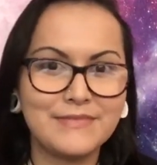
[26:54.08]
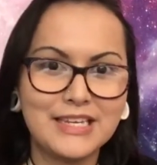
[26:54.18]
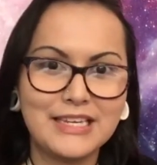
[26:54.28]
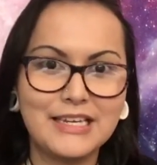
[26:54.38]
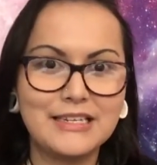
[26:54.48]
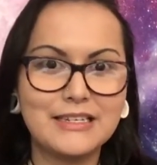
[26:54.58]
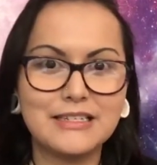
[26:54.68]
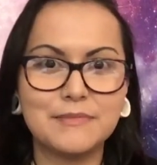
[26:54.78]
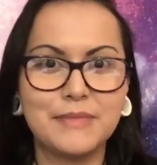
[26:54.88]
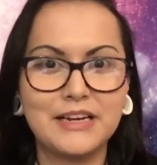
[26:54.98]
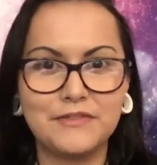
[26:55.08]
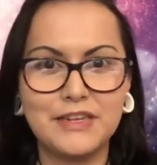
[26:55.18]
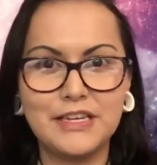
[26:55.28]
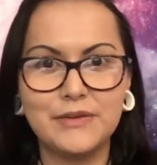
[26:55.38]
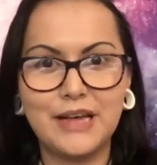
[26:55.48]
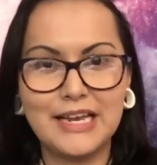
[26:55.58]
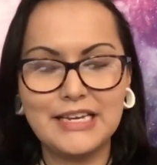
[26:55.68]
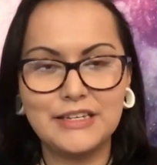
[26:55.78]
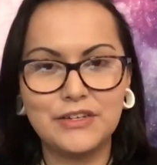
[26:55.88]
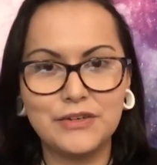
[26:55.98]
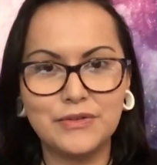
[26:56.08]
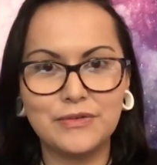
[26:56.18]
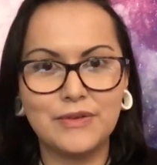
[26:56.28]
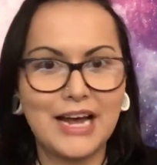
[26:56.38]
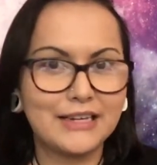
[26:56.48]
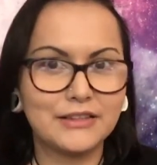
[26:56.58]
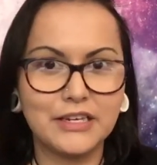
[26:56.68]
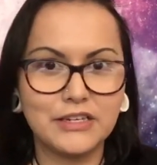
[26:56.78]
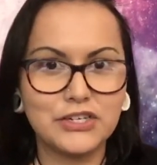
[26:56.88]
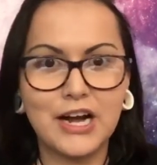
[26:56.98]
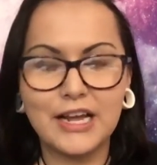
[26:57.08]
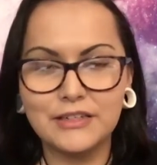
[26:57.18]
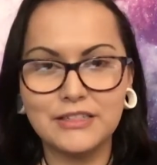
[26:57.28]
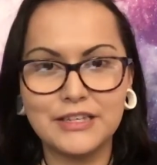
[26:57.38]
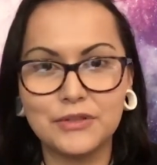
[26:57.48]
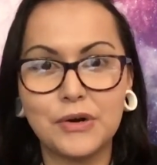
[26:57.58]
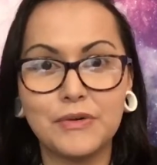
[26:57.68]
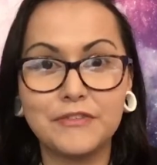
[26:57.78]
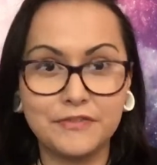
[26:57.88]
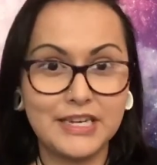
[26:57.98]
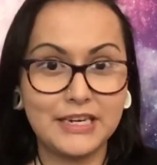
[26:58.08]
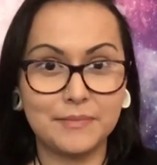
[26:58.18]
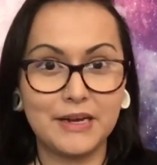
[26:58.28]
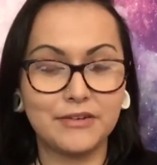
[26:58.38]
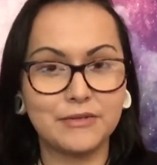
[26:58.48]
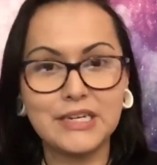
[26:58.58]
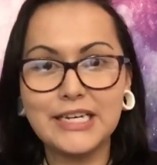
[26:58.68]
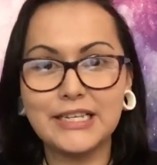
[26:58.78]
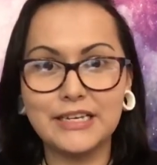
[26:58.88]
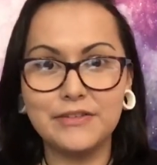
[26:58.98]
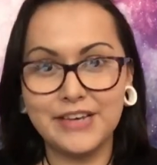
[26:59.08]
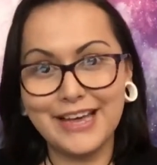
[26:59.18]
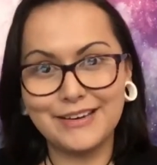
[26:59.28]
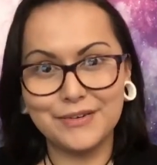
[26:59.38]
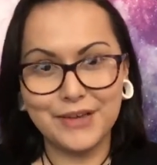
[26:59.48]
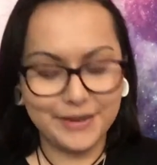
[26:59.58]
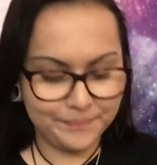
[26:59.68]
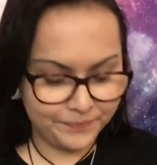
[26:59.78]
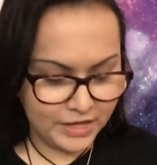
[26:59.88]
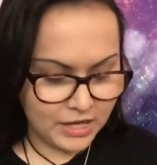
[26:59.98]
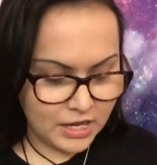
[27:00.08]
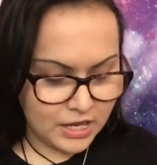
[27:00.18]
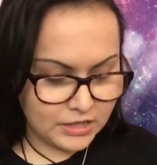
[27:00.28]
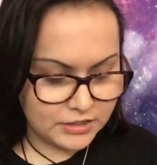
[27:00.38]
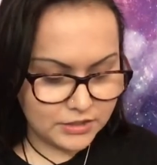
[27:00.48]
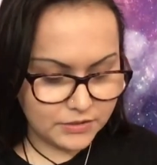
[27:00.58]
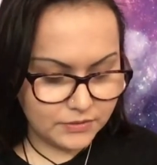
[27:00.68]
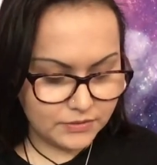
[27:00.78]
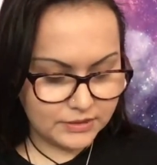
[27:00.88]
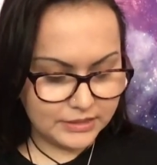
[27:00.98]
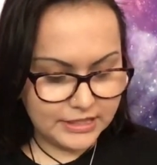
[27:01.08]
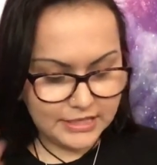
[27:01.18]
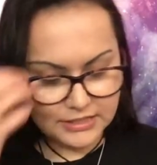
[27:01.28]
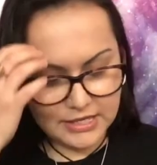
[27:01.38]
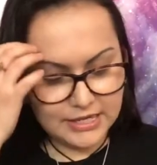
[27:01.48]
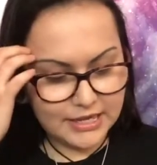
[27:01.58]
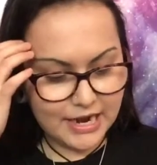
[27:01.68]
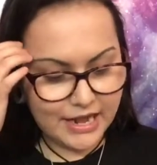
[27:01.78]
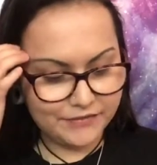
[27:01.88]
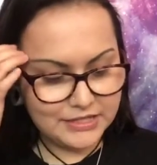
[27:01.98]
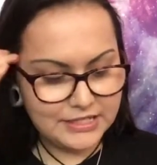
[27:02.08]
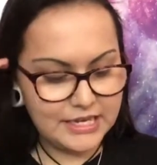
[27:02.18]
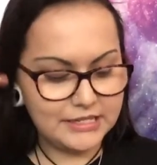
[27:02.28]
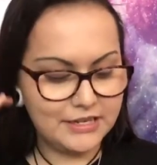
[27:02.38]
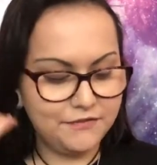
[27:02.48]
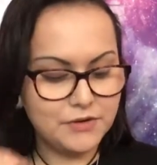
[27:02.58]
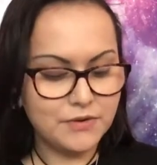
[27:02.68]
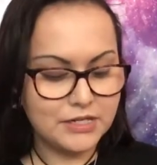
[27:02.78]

it doesn't benefit you any to act like a child and throw a fit about a reading that you get, okay? So the next thing that I have to say is, if you are